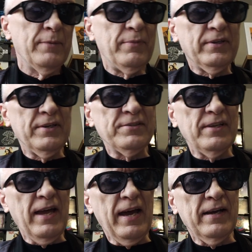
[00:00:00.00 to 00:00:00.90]
because
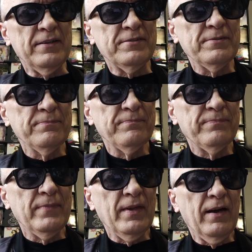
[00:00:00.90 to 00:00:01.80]
it has
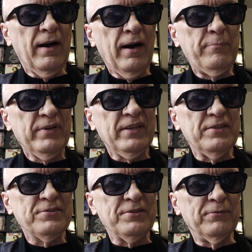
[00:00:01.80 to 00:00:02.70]
Up
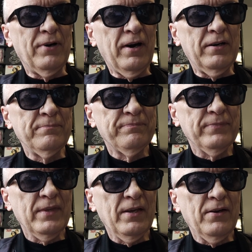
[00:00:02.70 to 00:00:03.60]
Against the Wall,
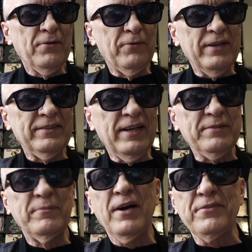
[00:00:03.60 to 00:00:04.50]

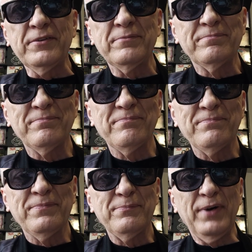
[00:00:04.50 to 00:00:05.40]
Redneck Mother
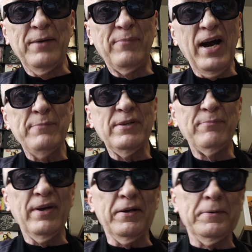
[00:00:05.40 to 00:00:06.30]
by Bobby
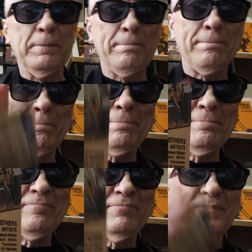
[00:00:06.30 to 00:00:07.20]
Bear.
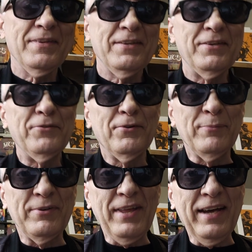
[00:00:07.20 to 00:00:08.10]
You
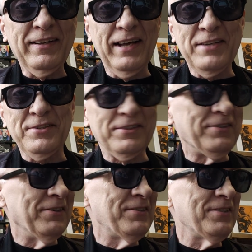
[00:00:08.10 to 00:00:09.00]
remember that classic,
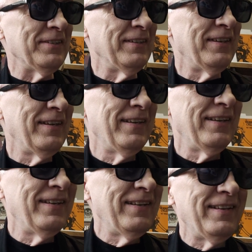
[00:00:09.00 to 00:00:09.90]
don't you?
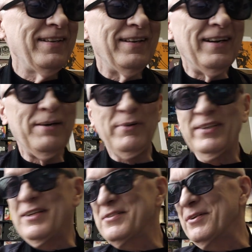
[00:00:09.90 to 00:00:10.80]
Up
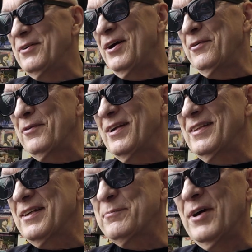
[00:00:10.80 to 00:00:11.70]
Against the Wall,
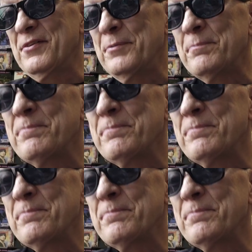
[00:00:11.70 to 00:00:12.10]
Redneck Mother.